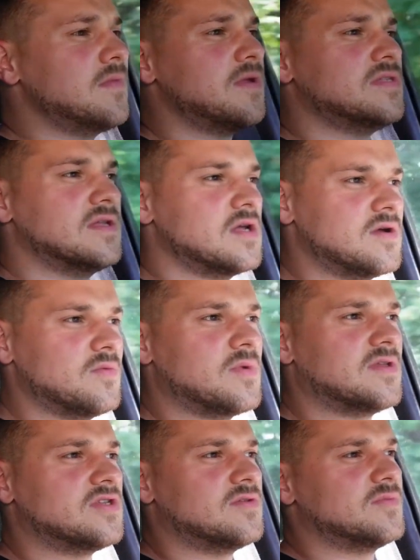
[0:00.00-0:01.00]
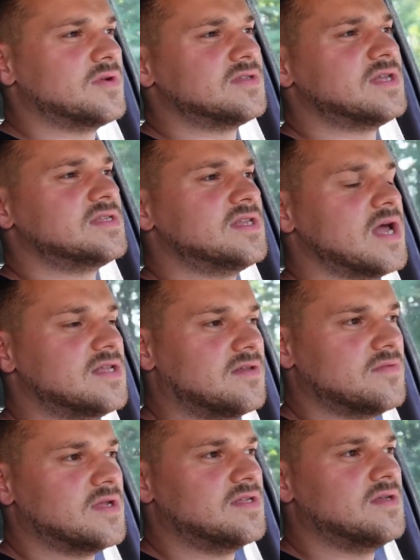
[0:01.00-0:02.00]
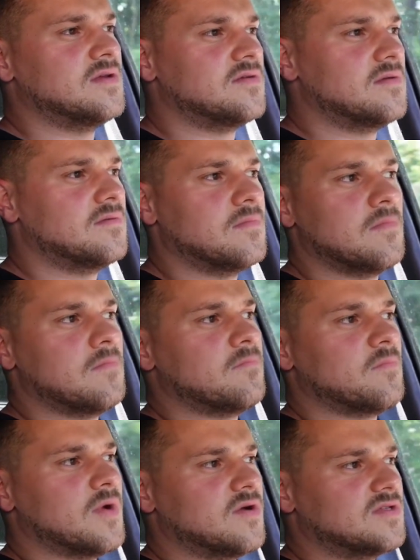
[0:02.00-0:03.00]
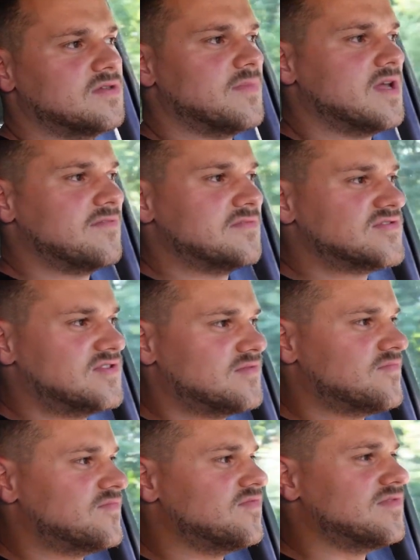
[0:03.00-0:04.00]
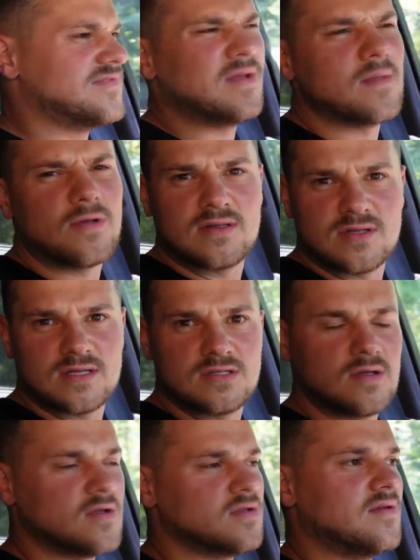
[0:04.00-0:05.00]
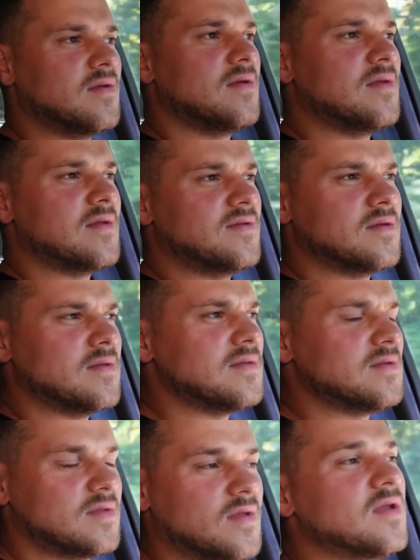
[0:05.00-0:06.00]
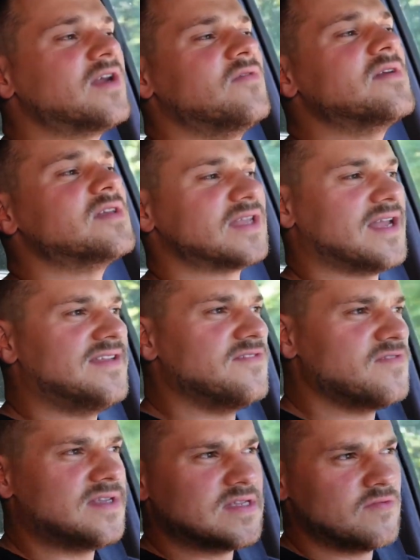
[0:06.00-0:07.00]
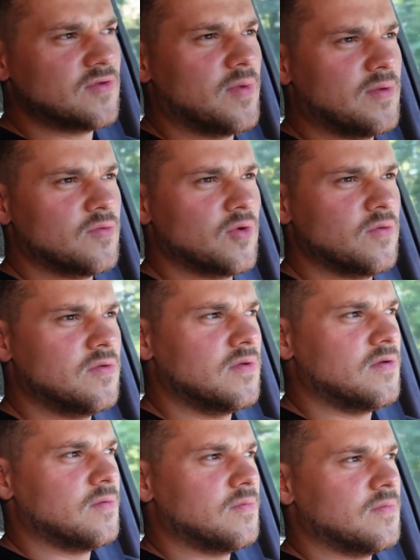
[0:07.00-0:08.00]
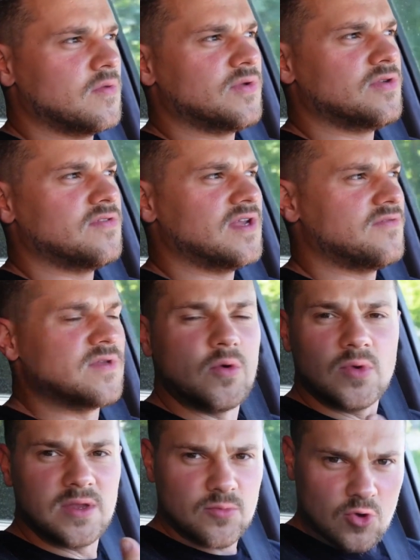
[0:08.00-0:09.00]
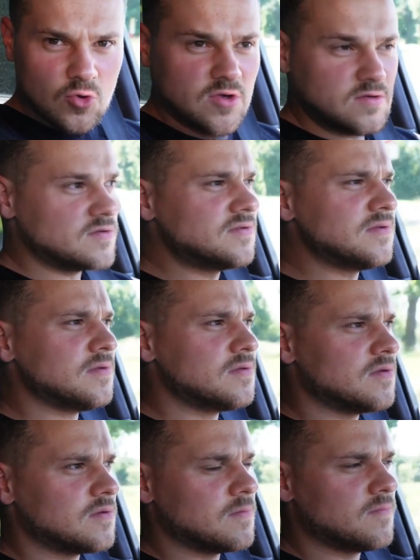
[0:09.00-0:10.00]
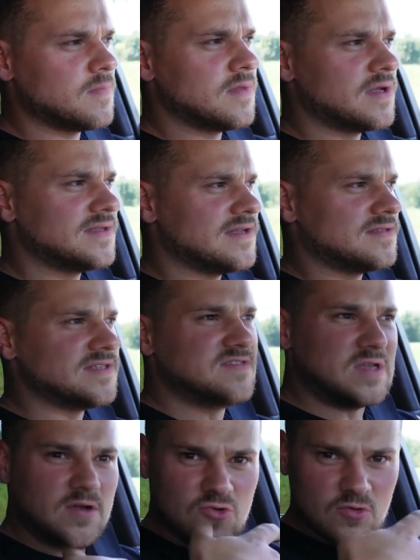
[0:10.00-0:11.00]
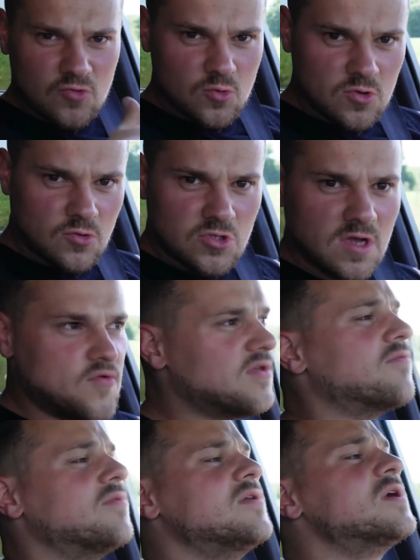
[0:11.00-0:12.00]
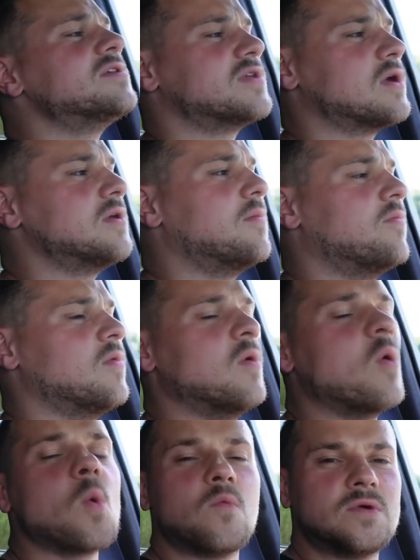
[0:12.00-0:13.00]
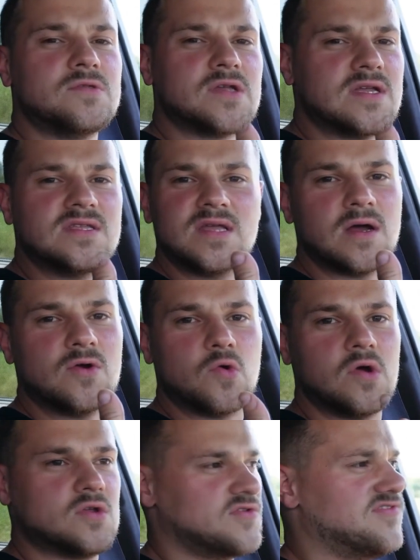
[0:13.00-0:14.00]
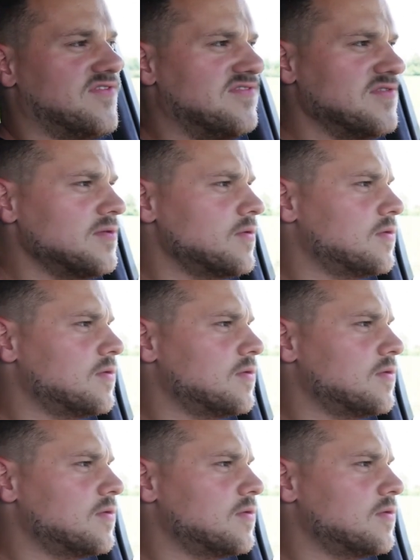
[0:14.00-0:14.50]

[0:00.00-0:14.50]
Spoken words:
it's not always just because I deactivate it, because it's bad for the... Yes, indeed. I often deactivate it for people whose valve is already broken, and then they start to inform themselves and realize, oh, this thing is actually useless.